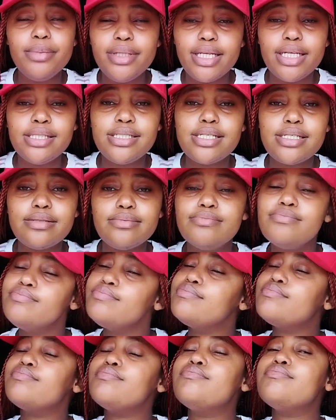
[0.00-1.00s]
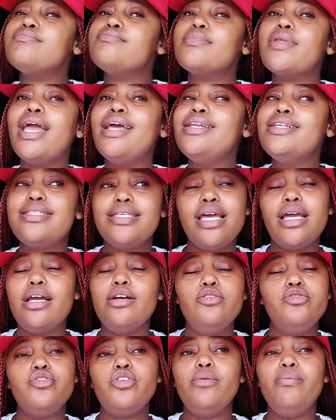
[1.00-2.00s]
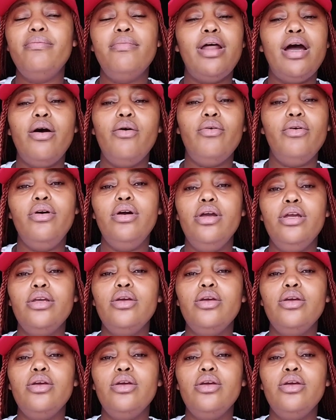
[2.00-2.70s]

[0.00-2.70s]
minute, any second from now.